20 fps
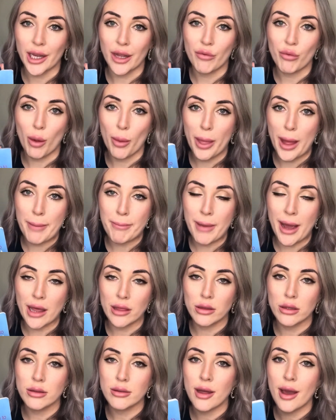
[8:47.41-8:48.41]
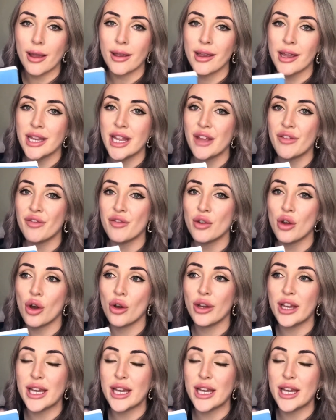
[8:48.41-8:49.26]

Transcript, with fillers: of what that might look like, and if not,